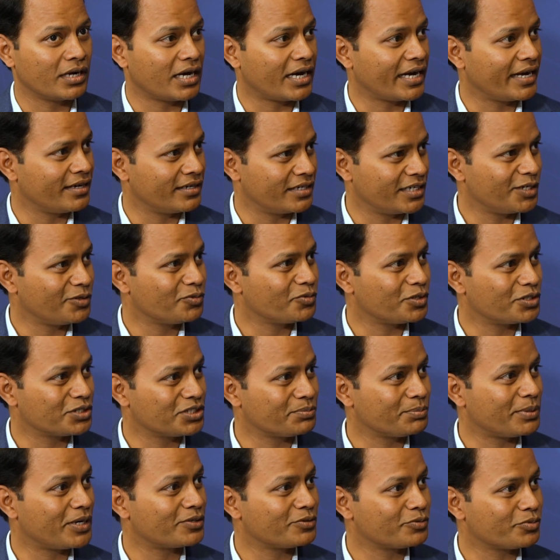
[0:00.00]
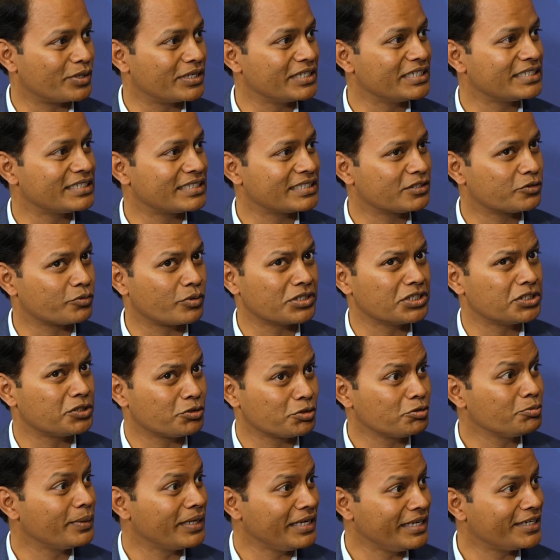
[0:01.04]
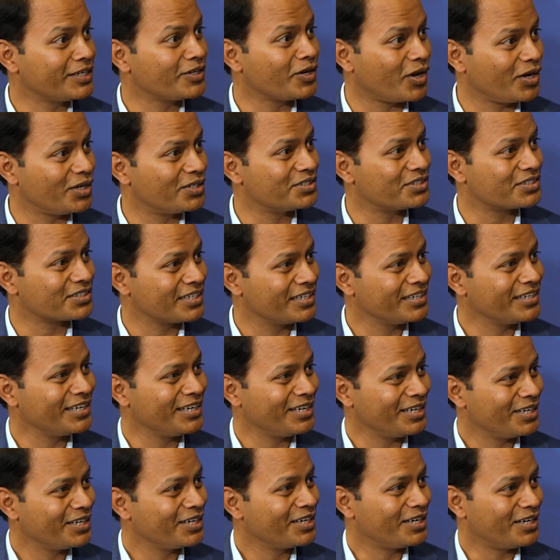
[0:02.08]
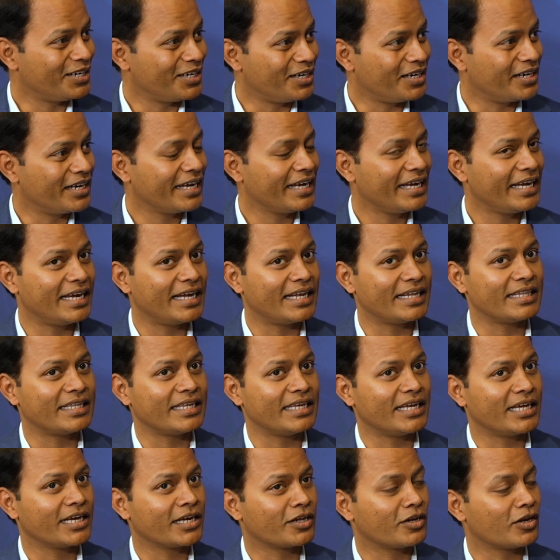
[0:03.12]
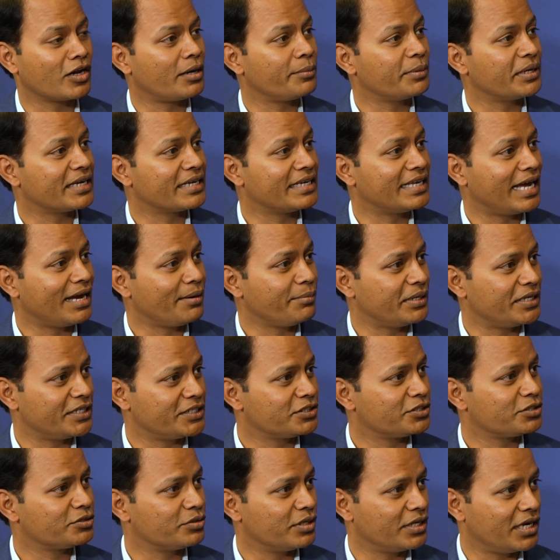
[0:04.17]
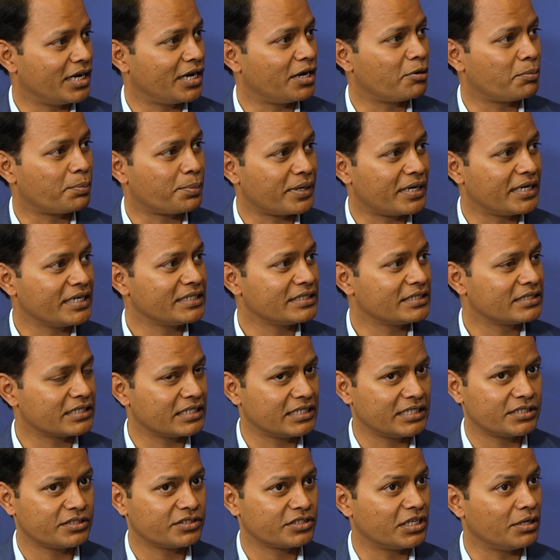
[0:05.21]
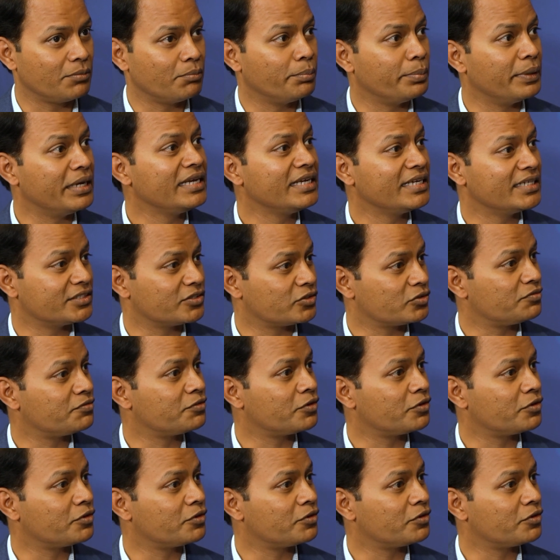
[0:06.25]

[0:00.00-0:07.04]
I heard was about 20, $22 million. Right. Uh, and the economic damage to an enterprise is in billions of